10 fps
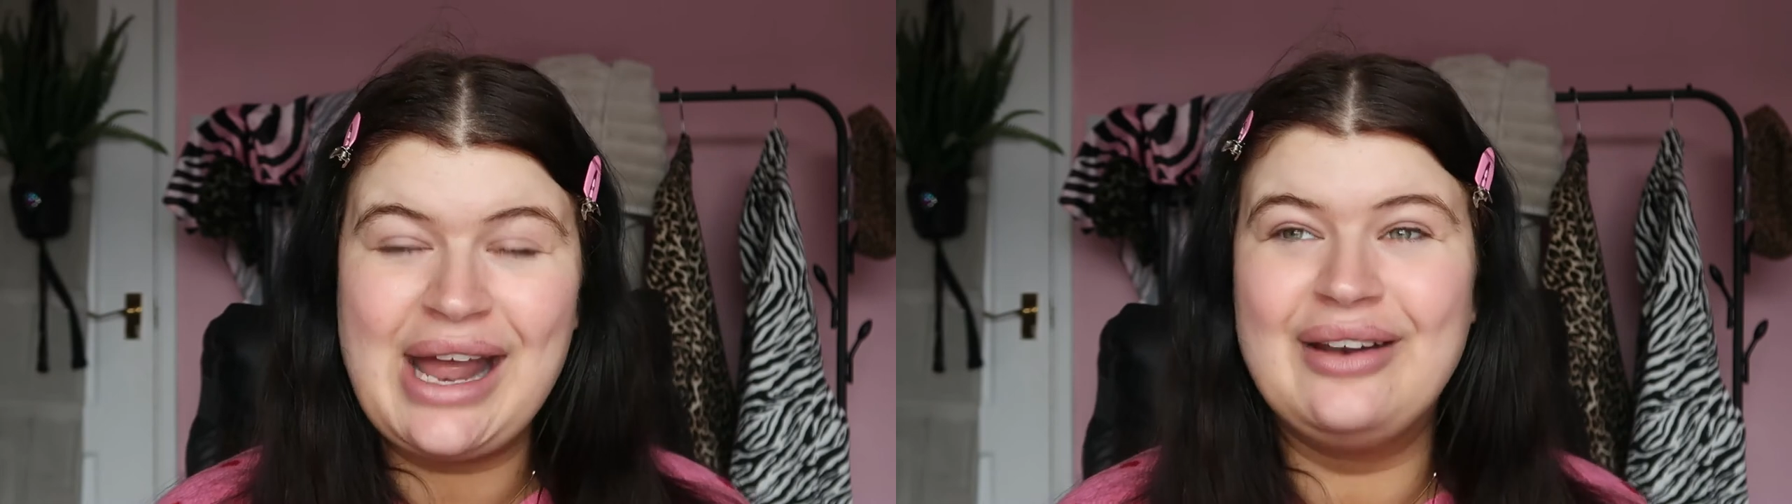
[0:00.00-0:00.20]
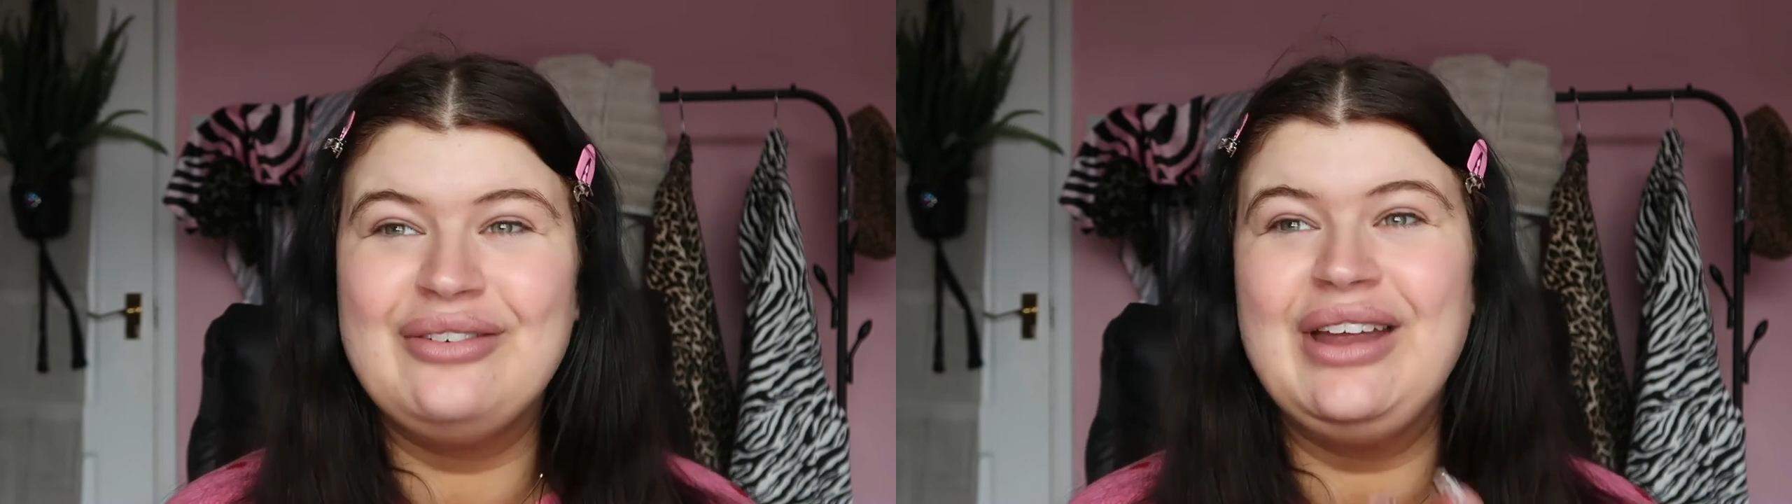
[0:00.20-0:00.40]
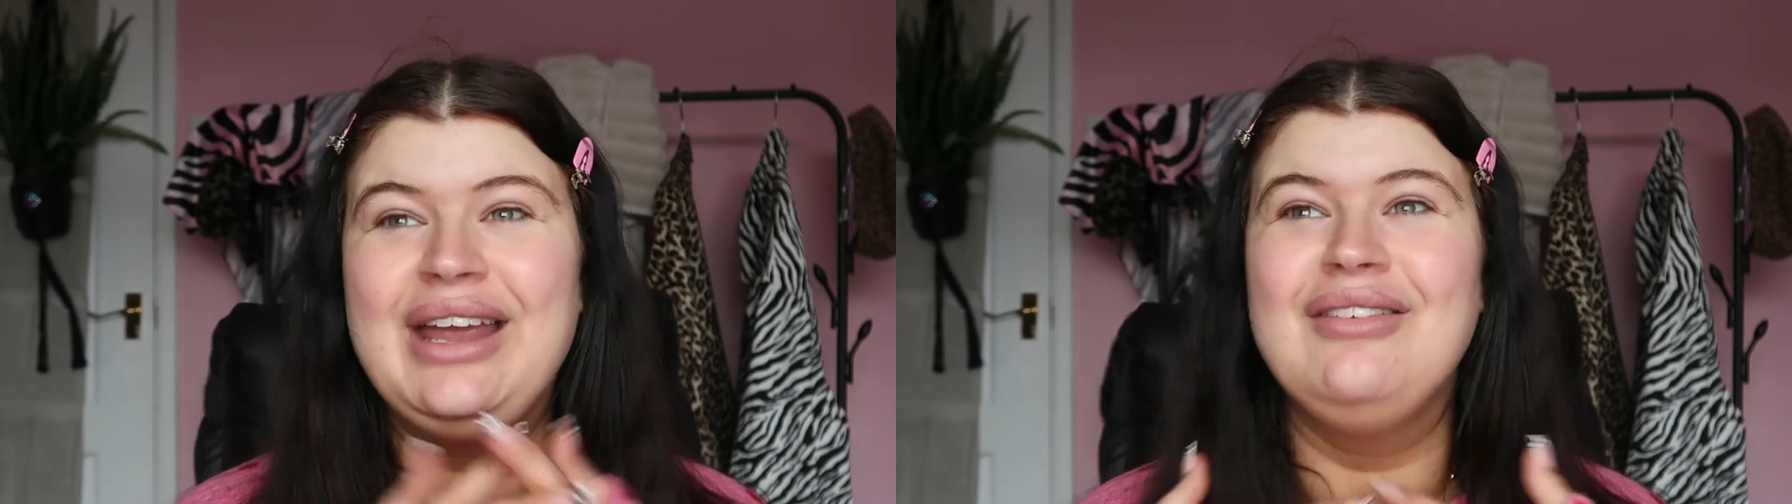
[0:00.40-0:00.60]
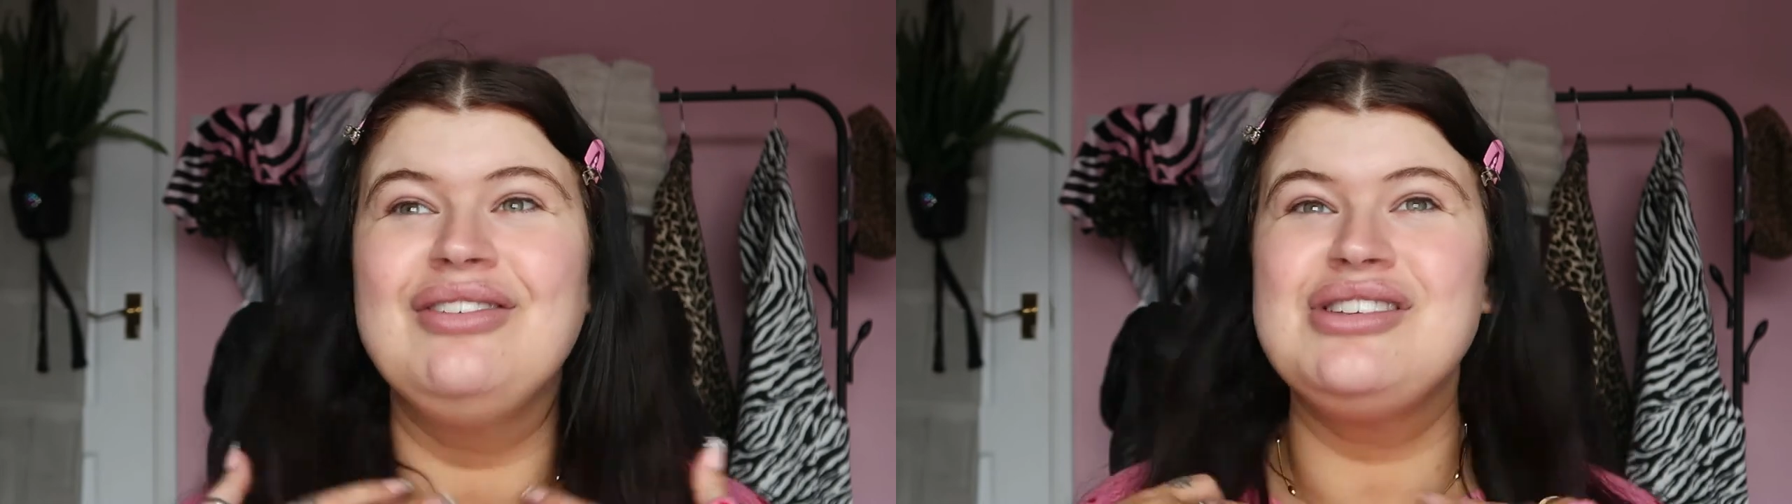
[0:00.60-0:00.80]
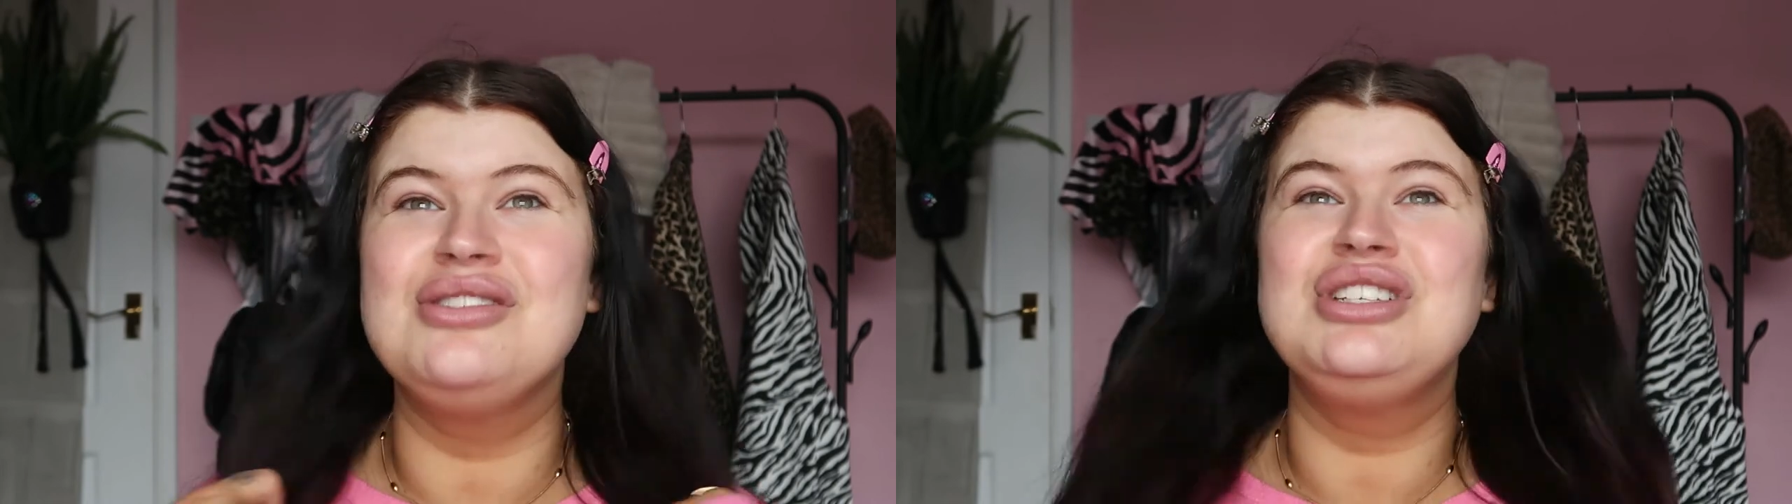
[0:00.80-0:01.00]
Genevieve.
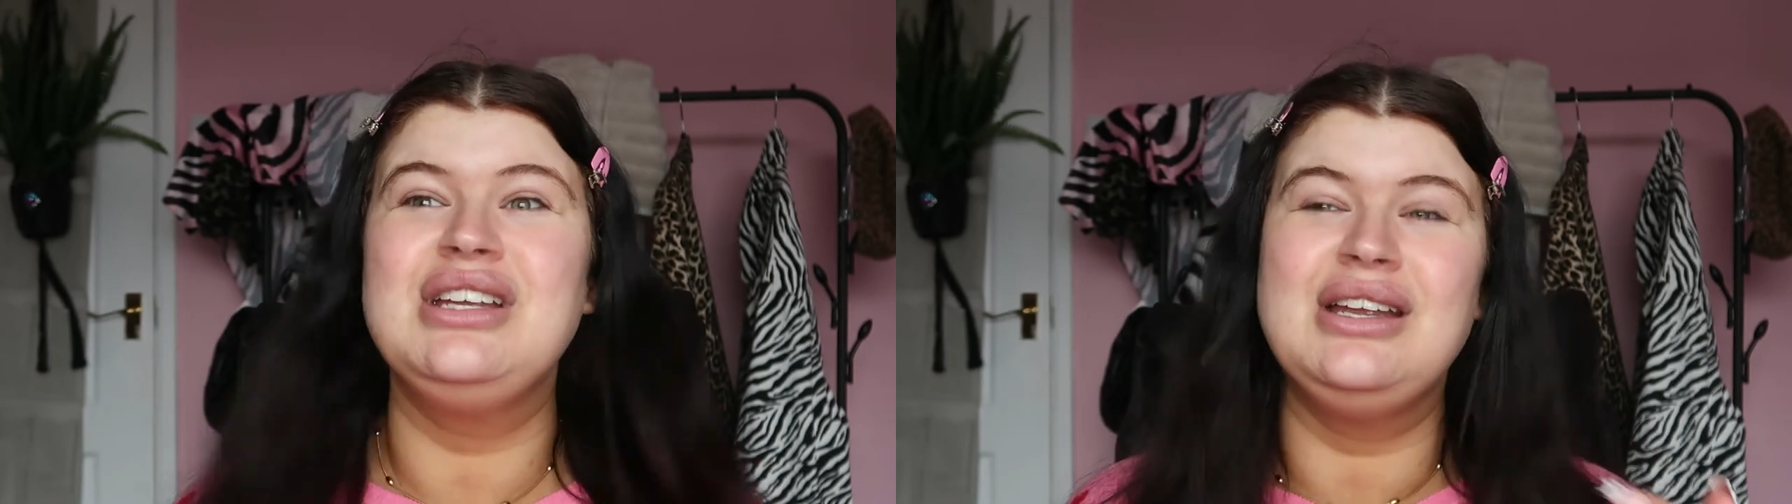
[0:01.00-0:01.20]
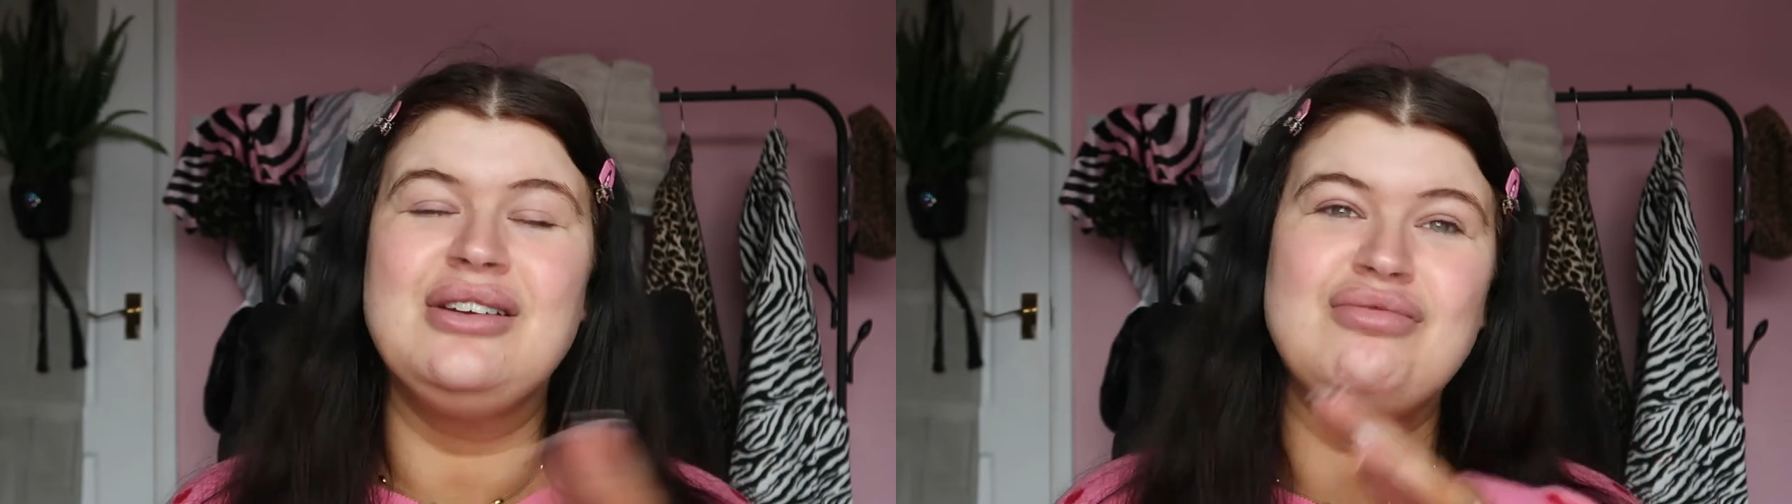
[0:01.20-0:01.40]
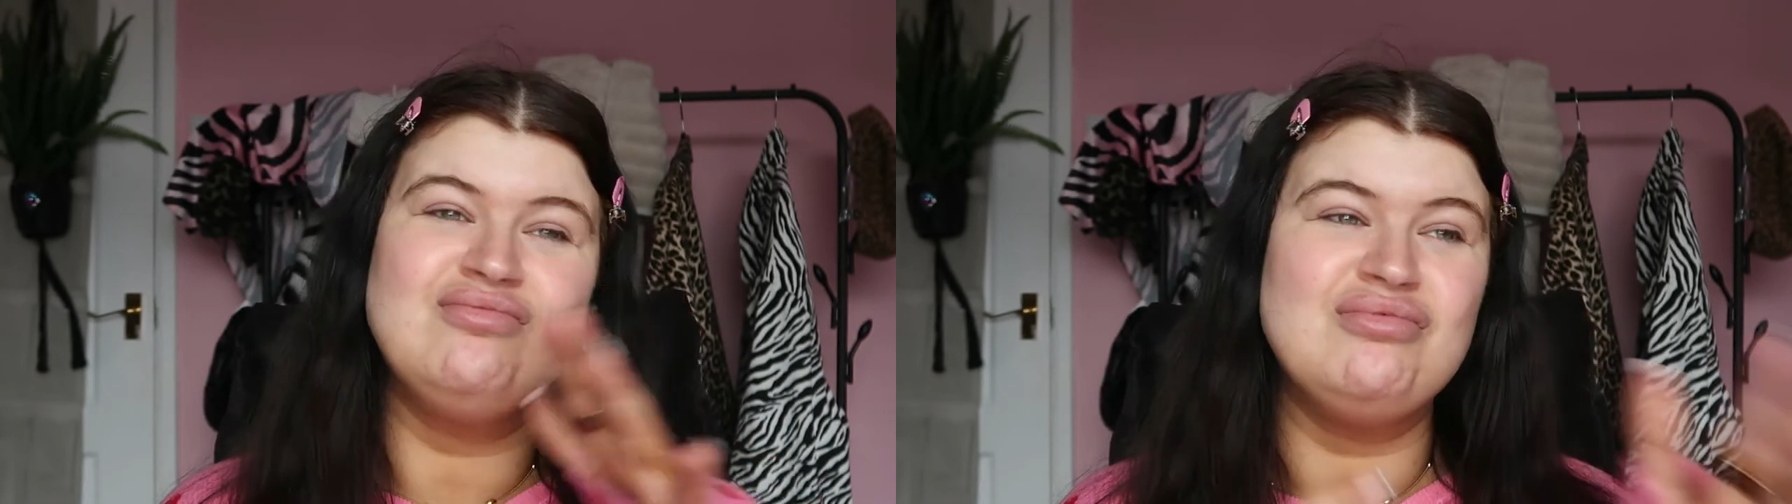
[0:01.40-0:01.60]
So she